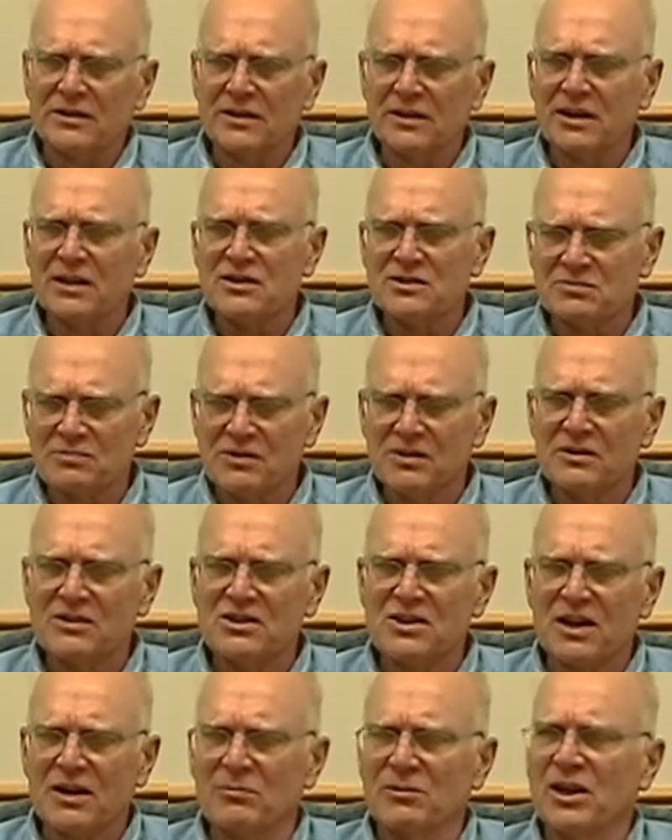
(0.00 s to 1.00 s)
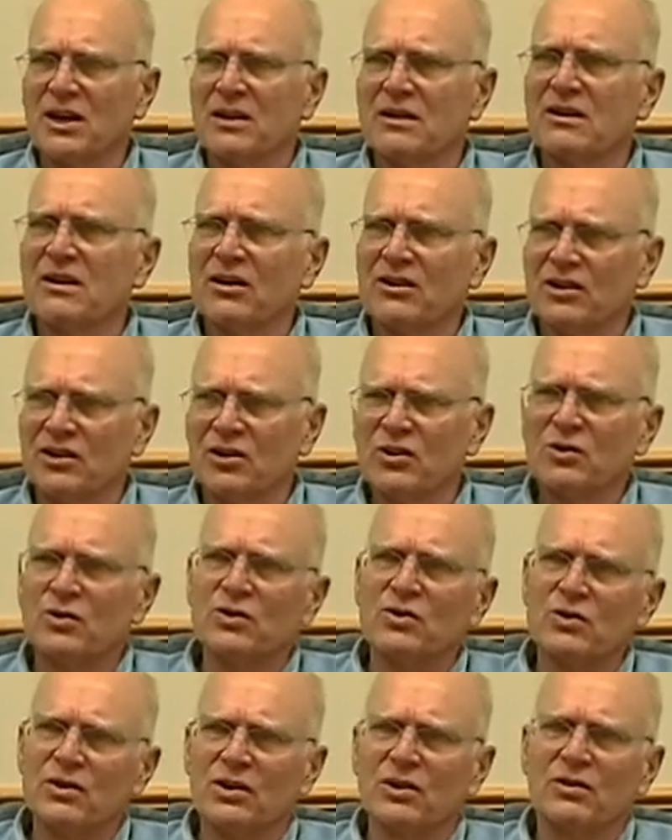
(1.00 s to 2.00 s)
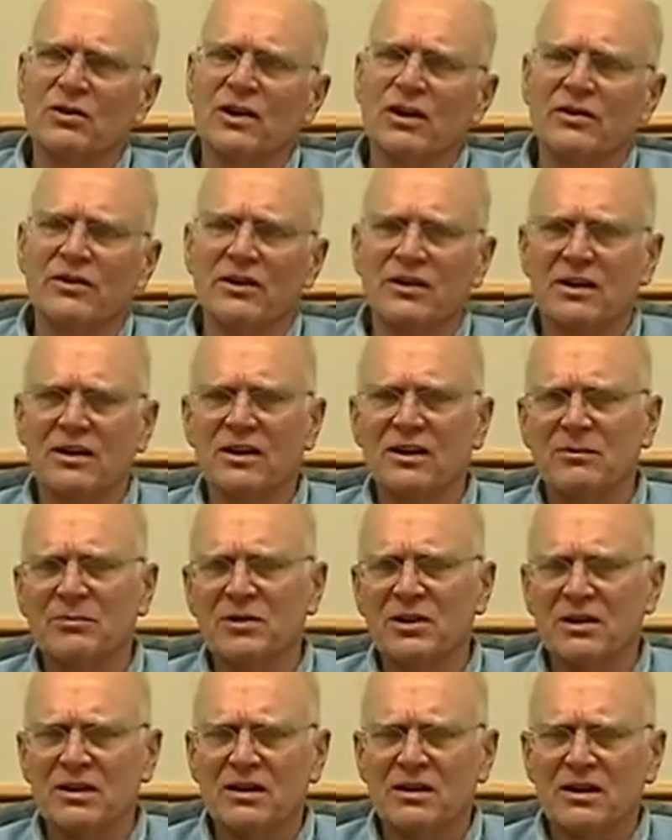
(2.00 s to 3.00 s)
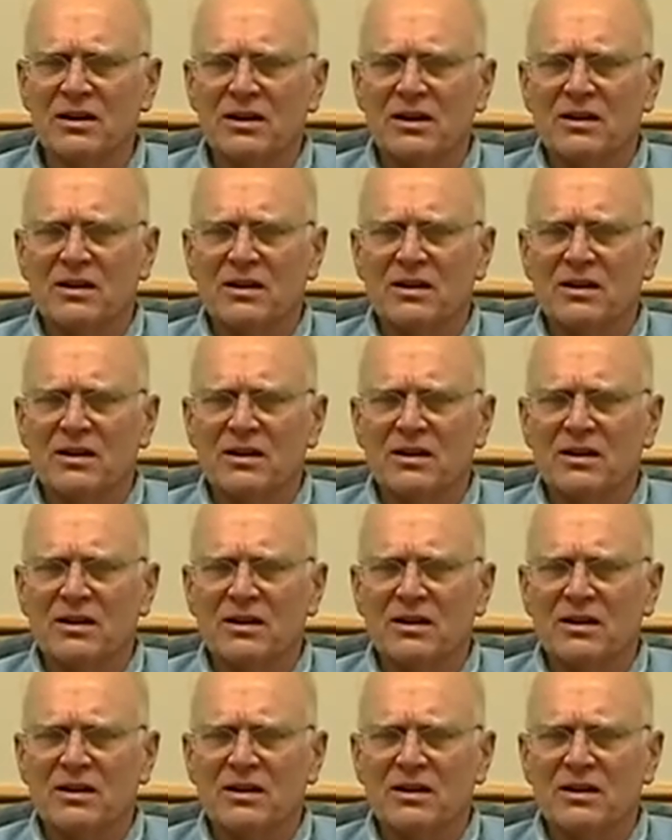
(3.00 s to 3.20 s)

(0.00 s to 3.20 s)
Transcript: each each company had guard duty around their company,